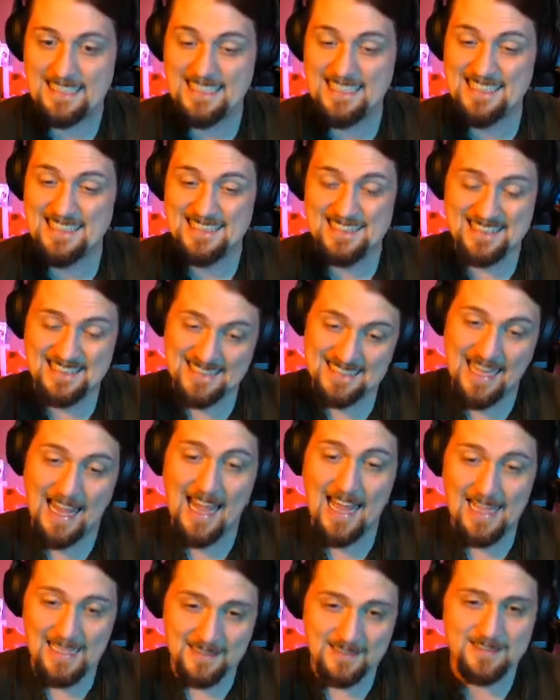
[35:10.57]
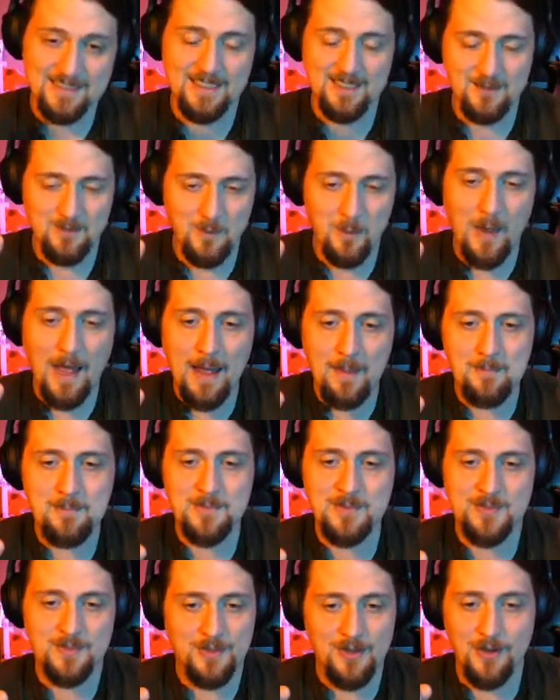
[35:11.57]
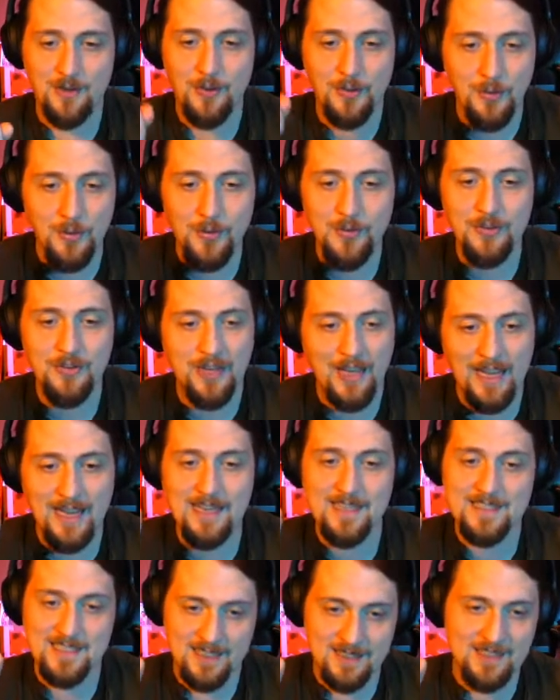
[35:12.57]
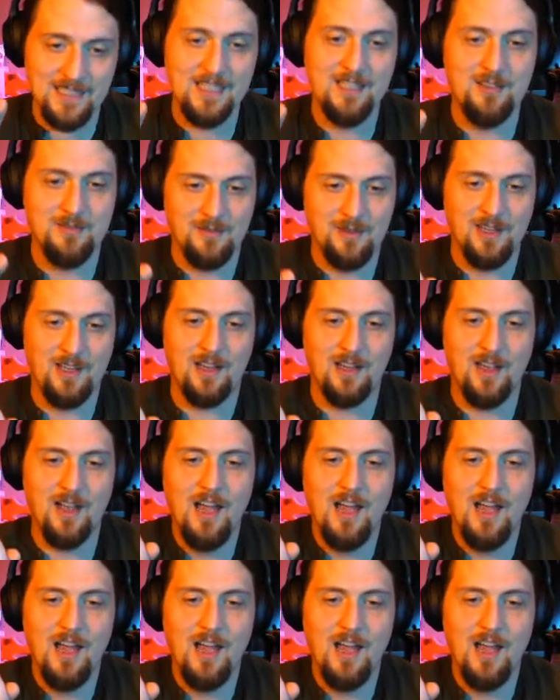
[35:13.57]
he sat and wept the whole day till evening,